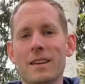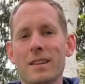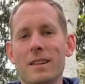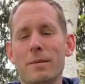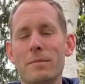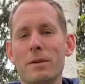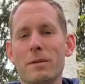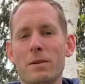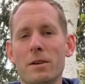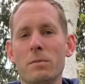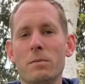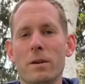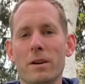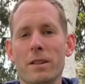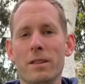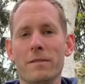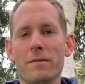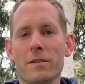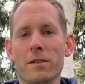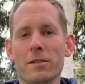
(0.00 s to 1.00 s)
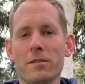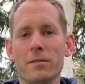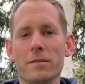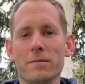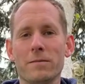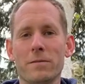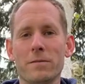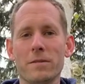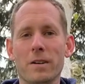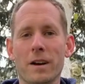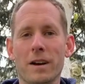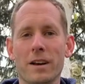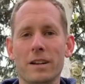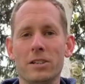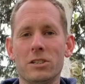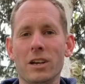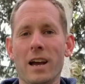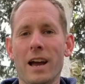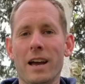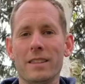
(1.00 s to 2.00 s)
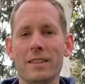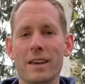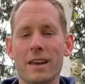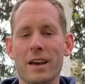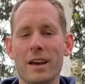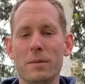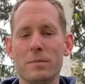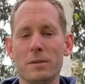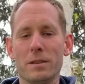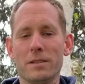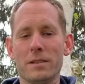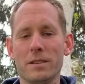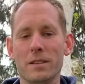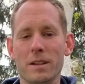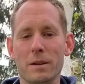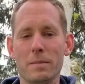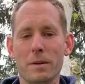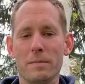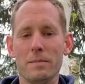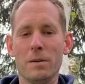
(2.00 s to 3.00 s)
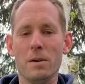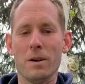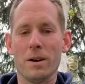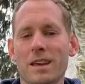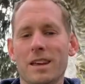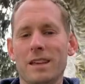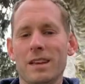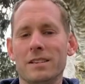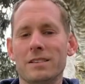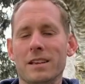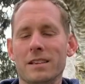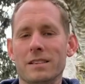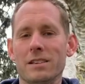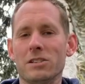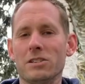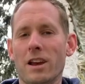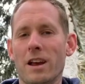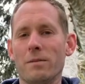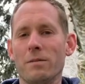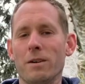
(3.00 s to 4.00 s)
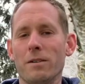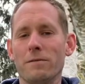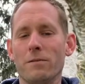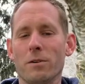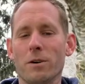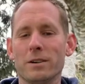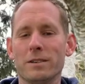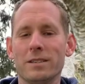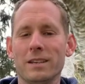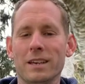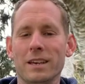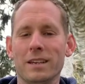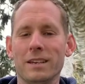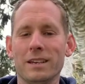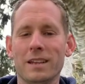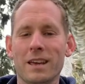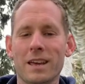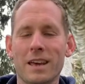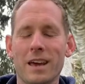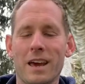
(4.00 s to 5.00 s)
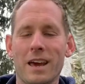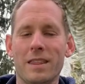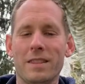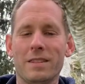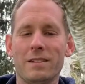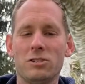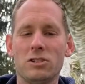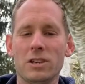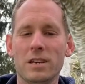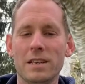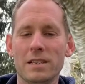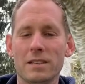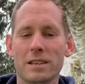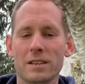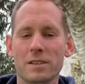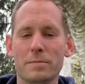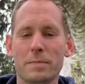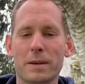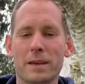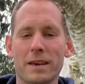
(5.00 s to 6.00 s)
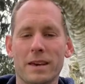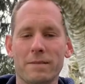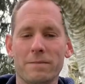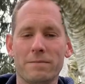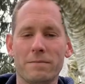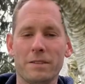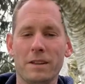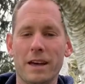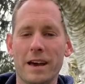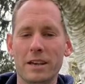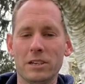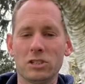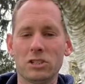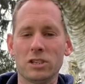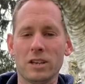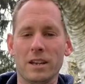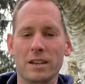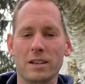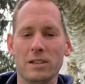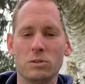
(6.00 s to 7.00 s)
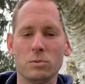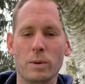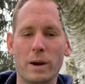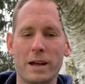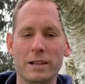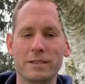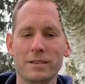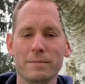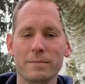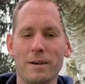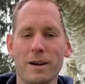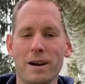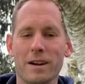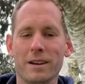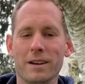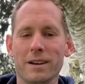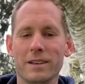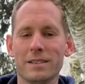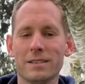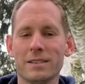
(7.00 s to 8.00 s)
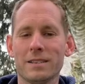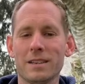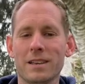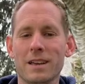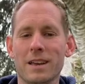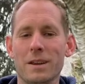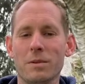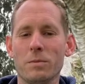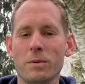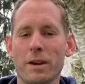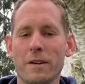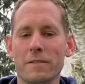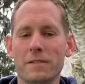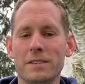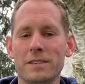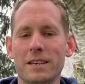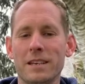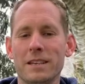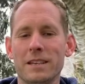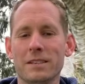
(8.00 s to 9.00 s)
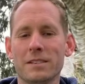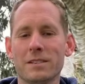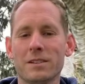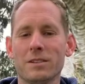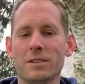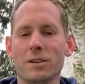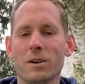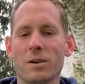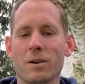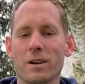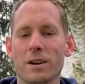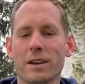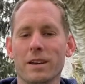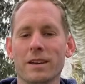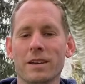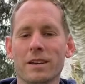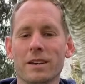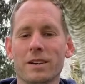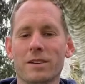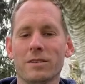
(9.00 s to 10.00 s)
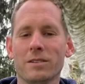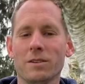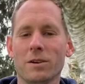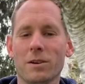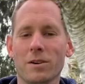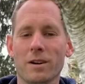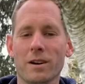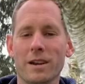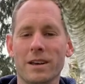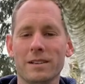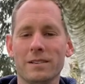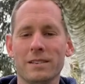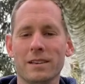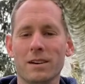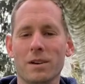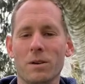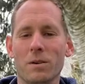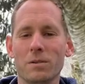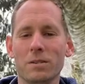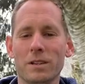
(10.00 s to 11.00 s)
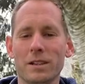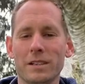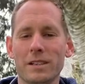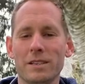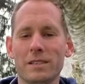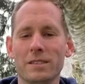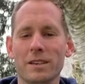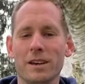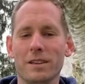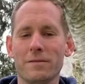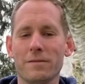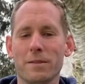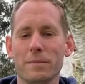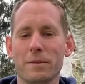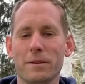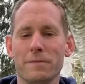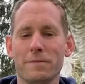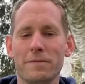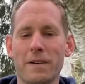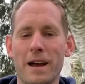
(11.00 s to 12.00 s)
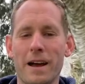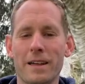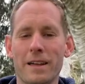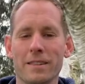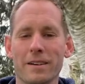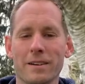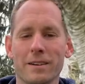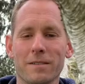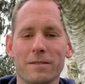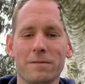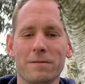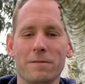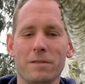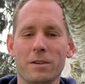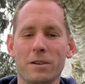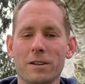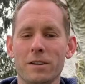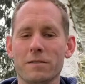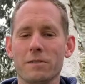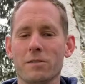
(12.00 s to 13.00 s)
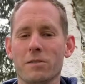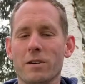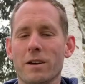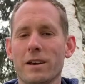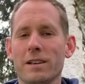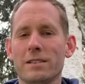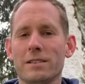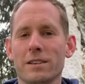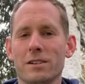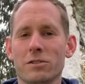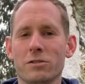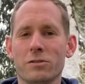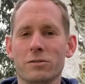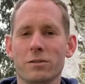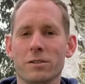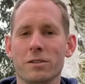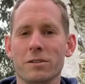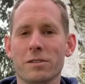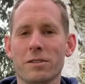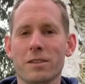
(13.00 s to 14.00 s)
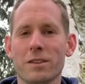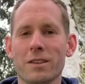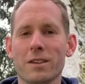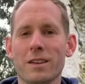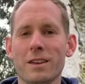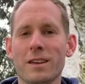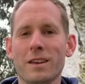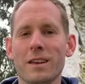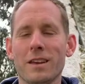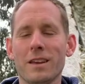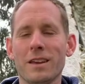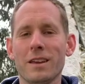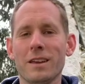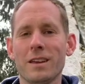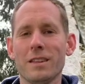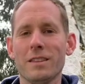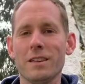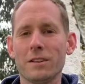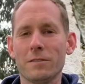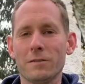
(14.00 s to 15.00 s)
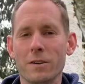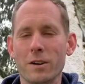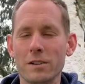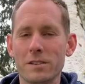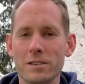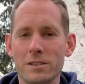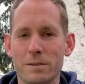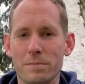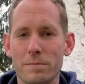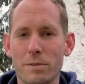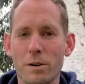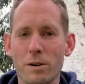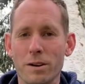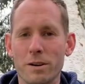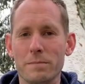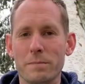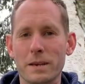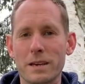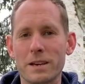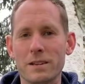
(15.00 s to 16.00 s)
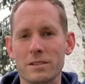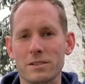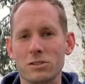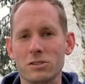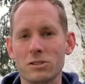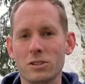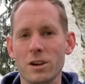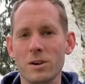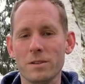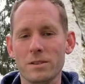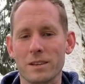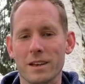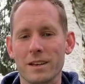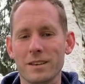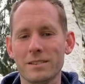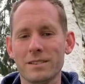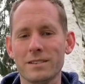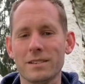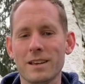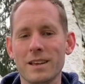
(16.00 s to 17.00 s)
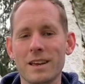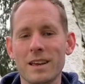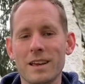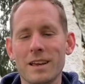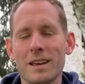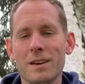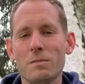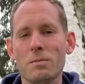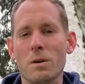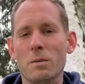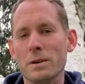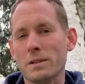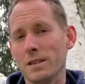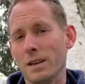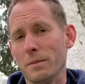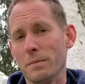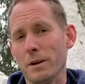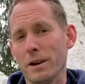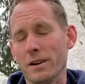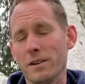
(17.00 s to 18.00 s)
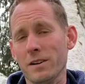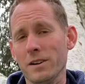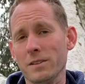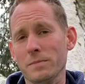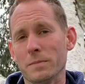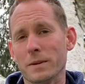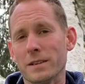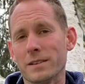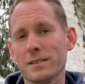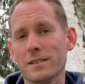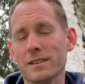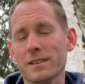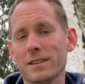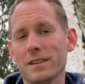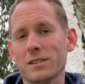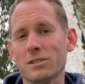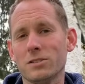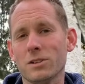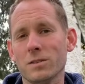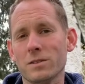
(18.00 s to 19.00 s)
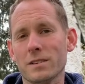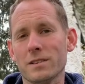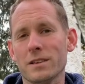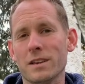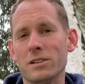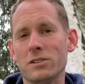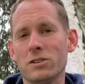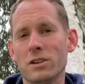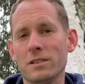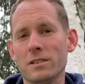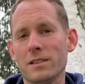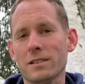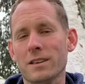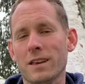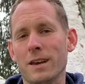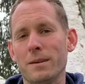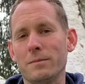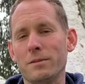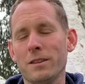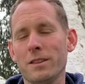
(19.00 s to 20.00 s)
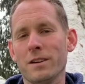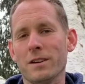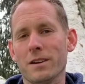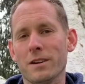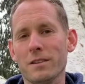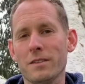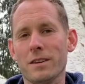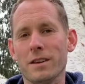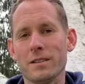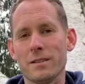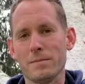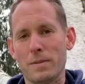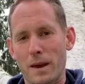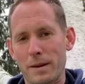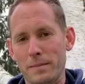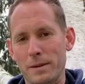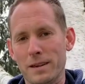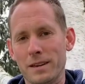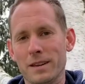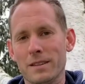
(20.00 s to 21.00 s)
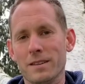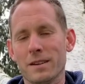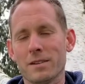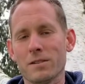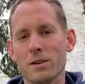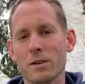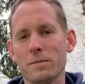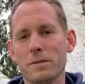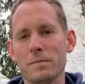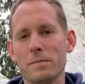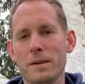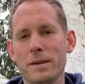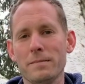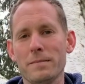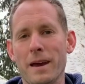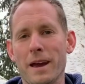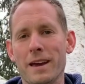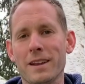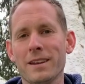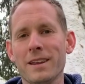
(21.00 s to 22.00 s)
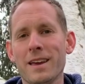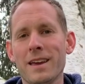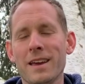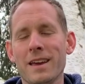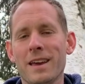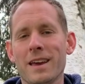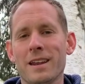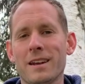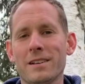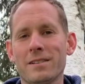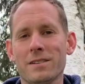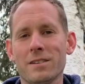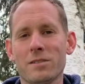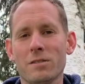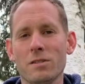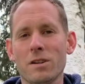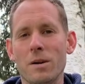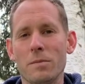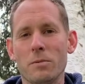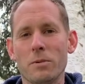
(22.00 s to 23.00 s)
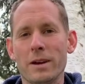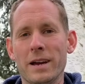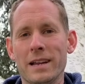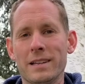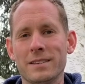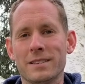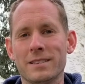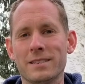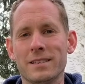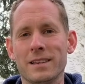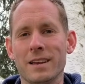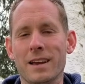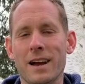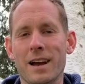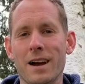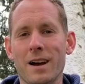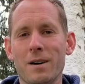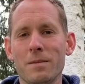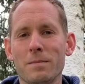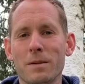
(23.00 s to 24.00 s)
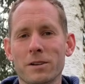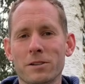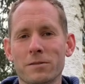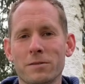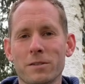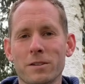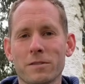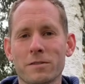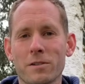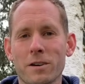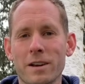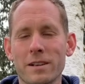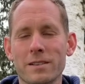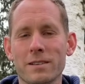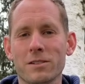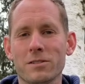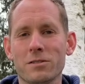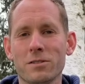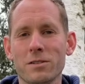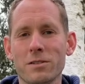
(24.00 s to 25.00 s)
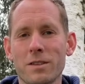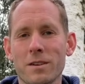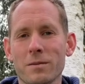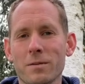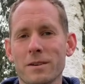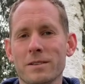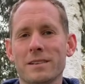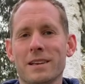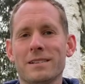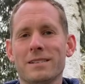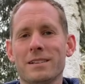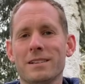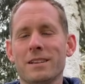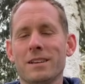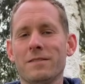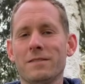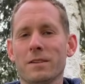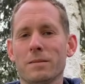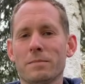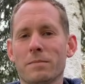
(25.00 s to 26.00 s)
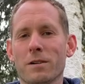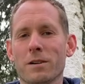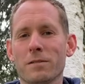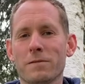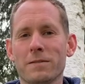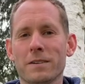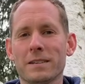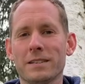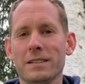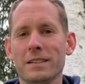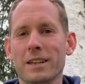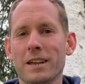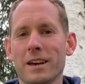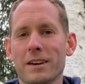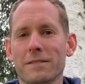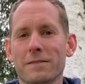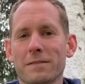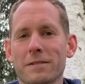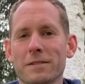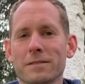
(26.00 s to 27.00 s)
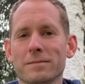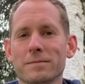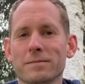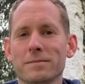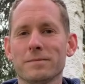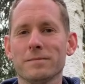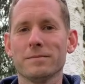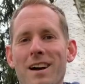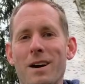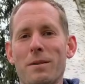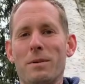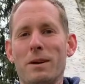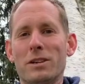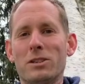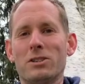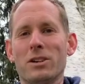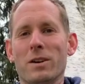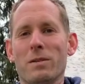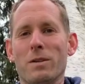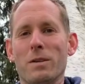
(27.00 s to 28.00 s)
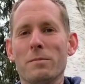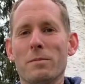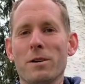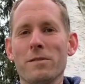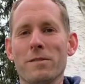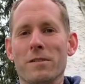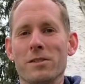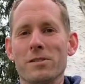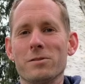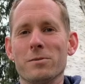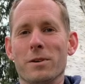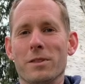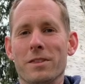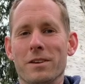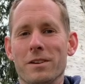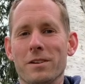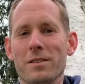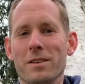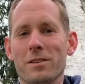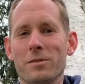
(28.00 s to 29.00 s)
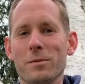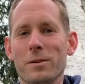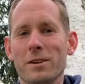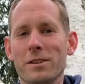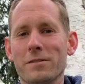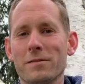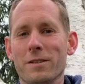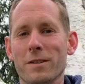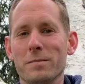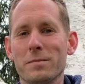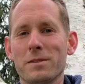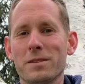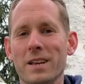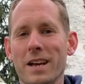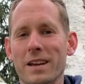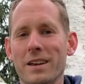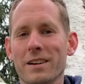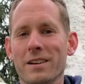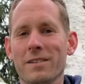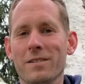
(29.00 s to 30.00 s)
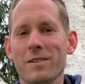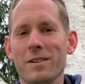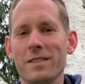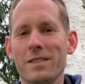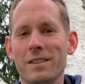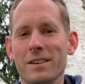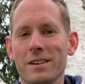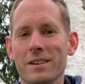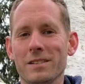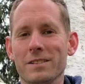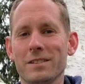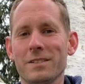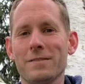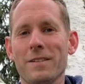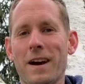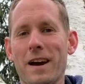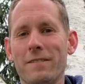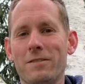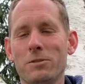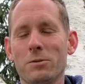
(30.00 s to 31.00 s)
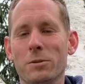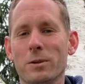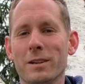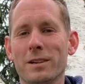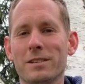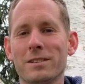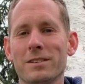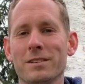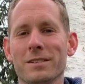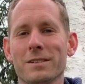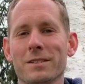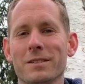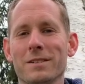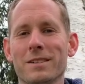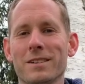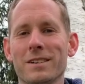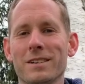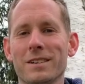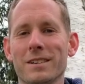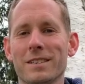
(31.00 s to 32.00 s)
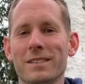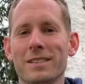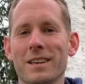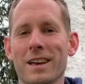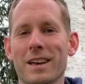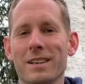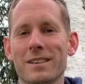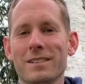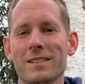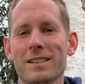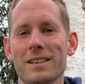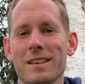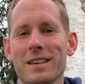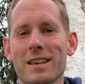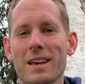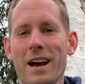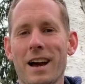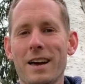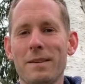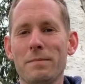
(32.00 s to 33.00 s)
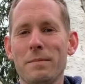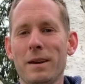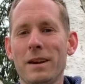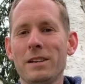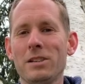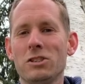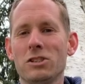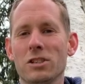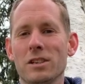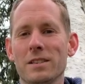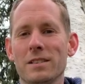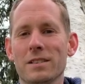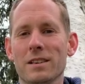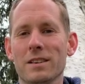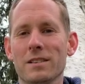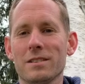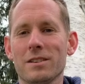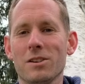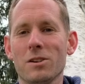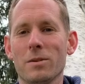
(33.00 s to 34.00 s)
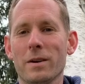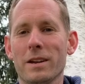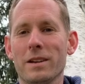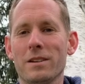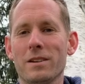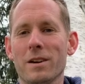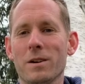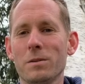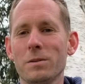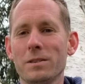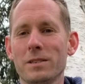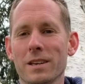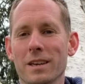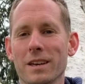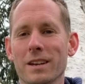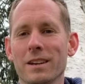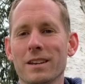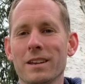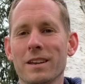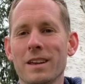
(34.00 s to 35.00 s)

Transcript: Let me read one other verse from John that helps us a little bit more. It says in John 1:14, "And Jesus became flesh, and he dwelt among us, and we have seen his glory, glory as the only Son from the Father, full of grace and truth." This verse is important because it shows us what we celebrate at Christmas. It shows us that Jesus came to the earth as a baby and then grew up to be a man. And as he grew up, we got to see how much full of grace and truth he was as he lived a perfect life. I want to share one more verse with you. This one is from 2 Corinthians 5:22. It says, "God made Jesus, who had no sin,